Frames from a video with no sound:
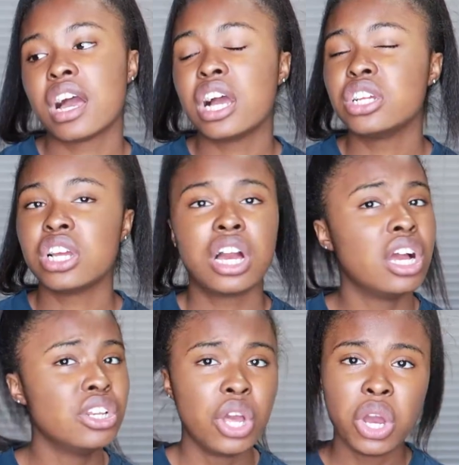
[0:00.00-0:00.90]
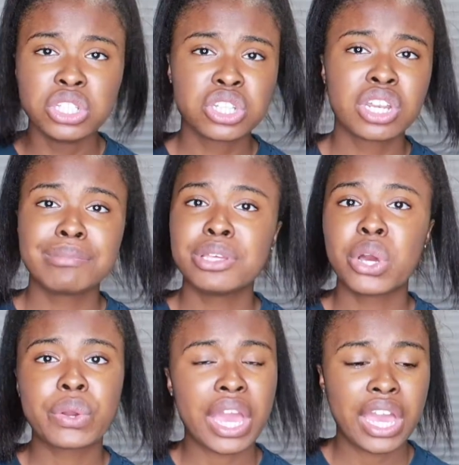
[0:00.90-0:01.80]
I know it's gonna be
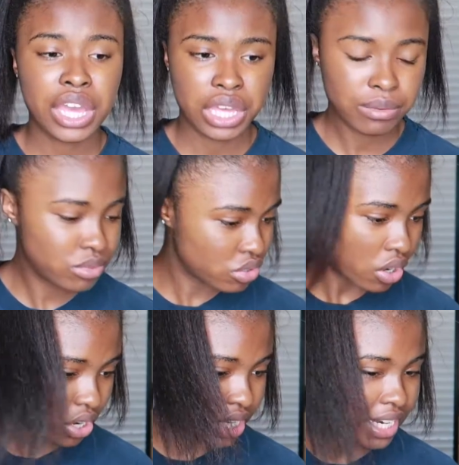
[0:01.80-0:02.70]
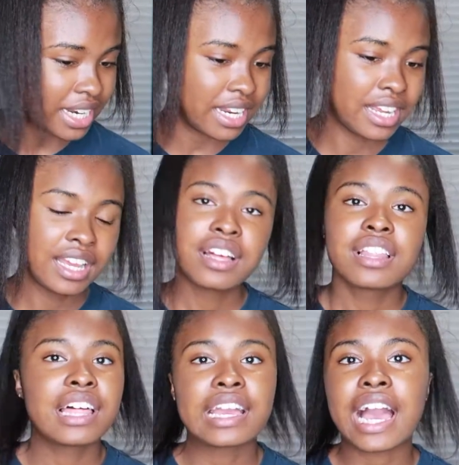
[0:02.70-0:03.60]
okay, I'm sorry.
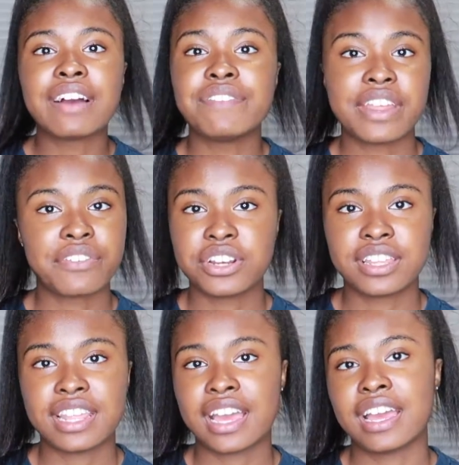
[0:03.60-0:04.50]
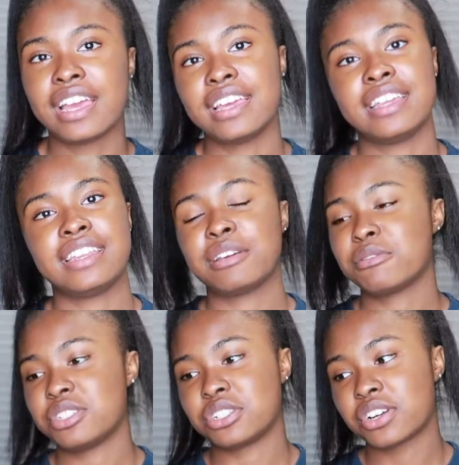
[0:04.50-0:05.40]
Like, I've never done that, and it
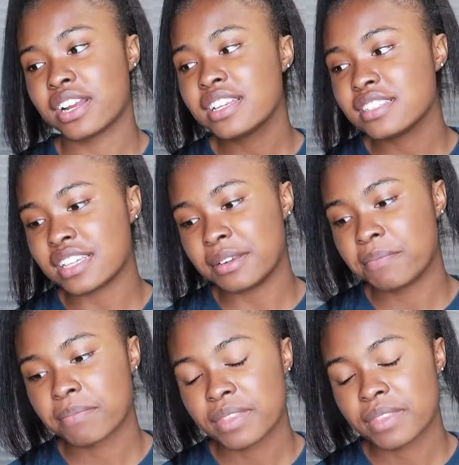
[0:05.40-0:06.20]
was just crazy.